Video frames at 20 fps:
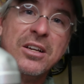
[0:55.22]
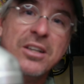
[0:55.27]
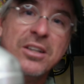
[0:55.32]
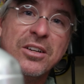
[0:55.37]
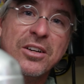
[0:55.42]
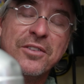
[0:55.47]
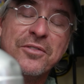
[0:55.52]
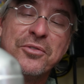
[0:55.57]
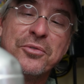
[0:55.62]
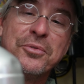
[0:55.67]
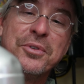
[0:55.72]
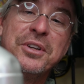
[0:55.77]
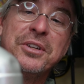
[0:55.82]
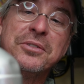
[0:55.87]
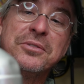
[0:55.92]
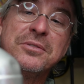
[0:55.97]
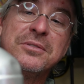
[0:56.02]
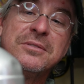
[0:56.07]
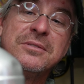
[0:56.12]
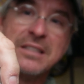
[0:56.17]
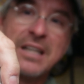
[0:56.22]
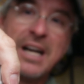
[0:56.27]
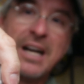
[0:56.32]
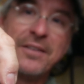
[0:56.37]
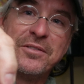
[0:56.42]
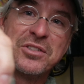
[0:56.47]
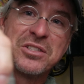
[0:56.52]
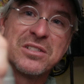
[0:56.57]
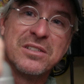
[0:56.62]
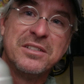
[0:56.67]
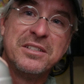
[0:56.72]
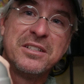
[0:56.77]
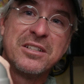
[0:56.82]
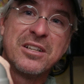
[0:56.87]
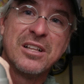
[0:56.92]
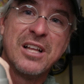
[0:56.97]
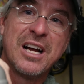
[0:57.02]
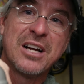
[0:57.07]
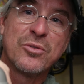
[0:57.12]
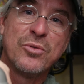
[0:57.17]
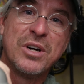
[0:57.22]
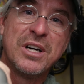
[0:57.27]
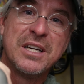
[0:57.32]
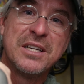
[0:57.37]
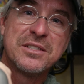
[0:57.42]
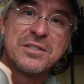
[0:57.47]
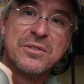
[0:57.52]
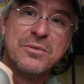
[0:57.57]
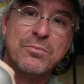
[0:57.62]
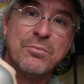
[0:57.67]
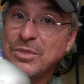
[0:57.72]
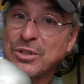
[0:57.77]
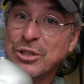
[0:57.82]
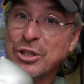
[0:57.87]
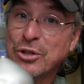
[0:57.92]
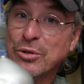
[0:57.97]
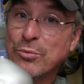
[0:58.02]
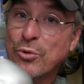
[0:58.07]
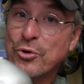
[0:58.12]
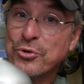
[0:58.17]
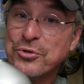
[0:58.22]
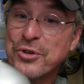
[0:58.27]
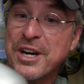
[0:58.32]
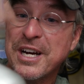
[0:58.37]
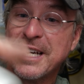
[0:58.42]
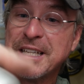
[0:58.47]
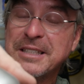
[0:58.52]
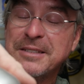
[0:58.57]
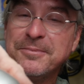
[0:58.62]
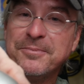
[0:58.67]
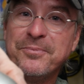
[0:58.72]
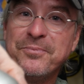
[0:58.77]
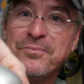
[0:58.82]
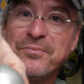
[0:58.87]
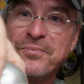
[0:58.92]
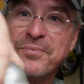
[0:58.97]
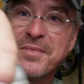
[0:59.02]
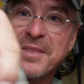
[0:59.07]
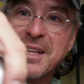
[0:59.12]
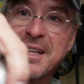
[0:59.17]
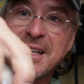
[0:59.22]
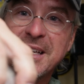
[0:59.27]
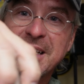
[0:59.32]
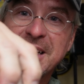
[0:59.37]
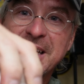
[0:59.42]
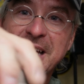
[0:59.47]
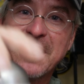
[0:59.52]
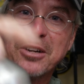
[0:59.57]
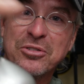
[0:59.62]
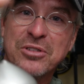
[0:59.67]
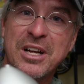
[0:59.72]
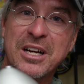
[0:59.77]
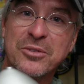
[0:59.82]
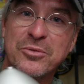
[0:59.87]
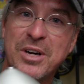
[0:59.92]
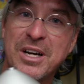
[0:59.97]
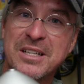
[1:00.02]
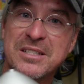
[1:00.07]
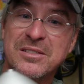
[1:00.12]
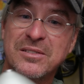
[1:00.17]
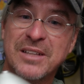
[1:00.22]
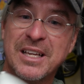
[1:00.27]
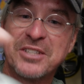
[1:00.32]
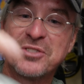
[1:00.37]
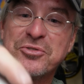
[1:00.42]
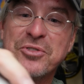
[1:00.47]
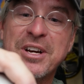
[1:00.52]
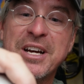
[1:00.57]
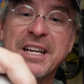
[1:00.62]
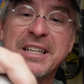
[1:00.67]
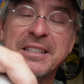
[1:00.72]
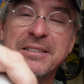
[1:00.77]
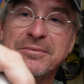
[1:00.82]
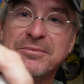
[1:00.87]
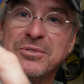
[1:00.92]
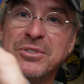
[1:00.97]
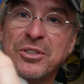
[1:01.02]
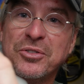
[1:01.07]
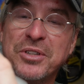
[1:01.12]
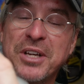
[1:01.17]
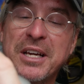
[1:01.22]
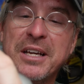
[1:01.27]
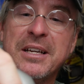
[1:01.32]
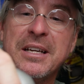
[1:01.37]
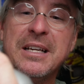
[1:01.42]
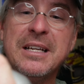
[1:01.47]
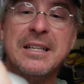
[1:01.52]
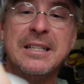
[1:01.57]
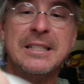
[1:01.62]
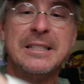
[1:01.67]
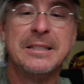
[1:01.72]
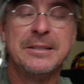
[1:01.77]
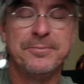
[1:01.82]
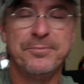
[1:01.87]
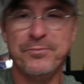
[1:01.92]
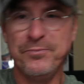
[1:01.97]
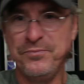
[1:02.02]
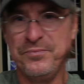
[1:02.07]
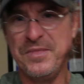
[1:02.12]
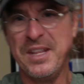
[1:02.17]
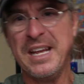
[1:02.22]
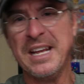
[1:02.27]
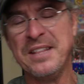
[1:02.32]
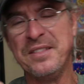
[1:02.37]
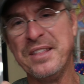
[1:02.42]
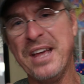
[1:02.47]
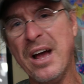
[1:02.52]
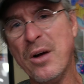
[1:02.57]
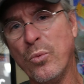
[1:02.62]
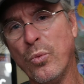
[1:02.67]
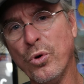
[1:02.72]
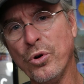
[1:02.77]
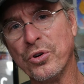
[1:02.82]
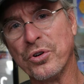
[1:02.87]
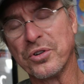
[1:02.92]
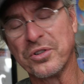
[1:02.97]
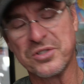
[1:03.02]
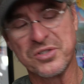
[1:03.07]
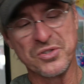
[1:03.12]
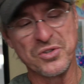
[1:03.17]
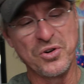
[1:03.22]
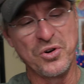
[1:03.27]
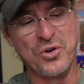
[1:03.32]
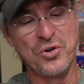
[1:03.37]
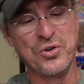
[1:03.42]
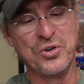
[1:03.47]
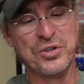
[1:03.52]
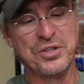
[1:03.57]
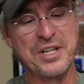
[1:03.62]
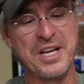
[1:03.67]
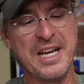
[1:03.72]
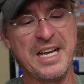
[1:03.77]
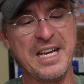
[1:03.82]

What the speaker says: of the reel. Obviously, clockwise, a little more drag. Counterclockwise, less drag, okay? And that works on